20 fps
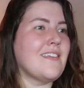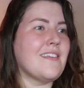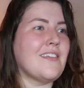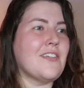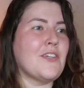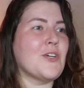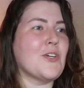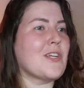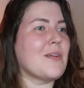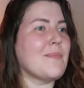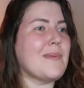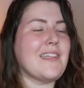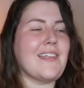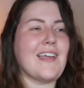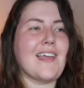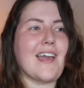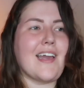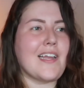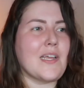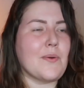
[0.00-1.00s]
You're gonna be
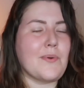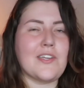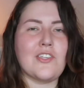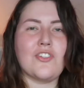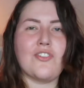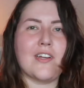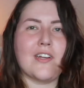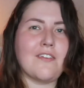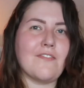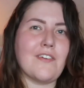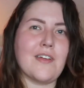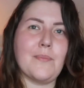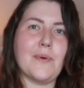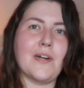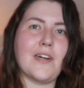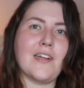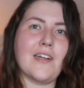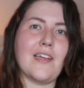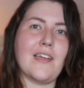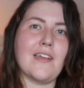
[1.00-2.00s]
late anyways trying to find
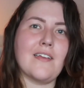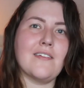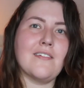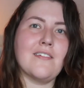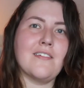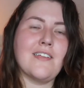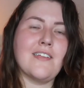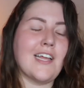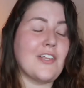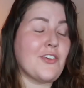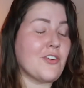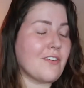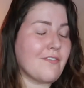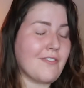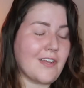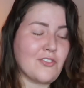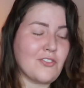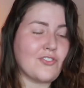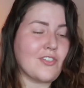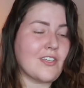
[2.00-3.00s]
parking, and you're
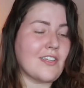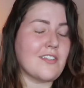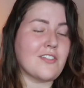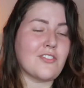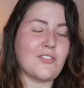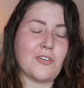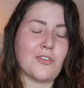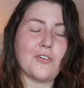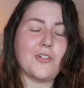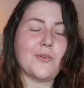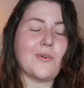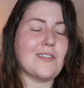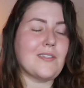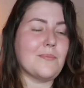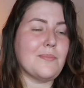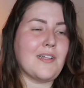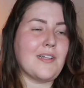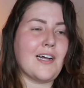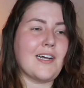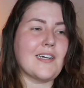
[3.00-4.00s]
eventually gonna circle around the
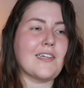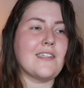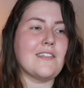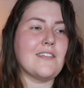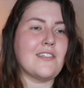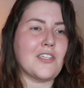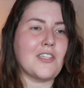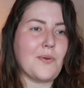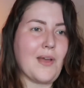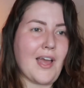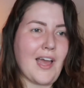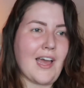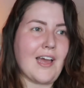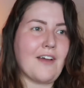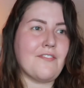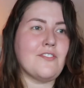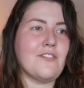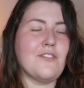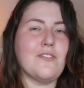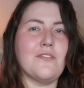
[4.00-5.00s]
block until you
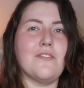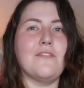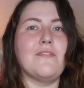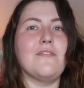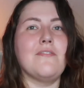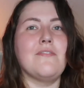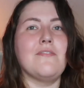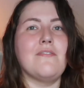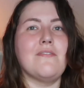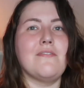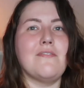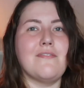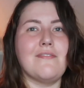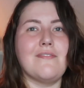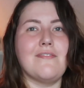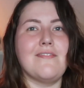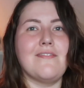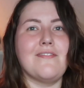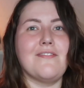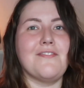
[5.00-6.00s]
have to do
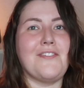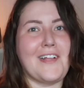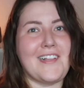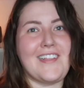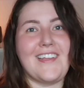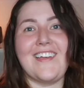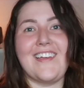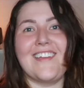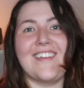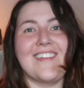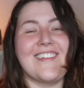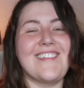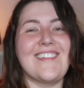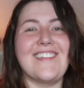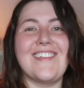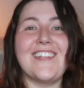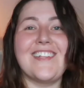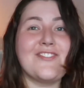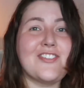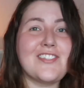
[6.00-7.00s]
valet.
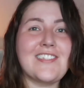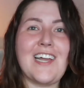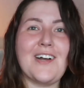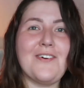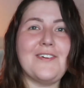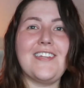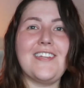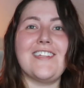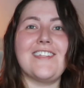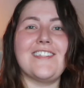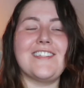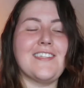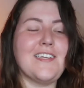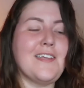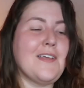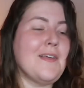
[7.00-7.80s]
That's just how it is.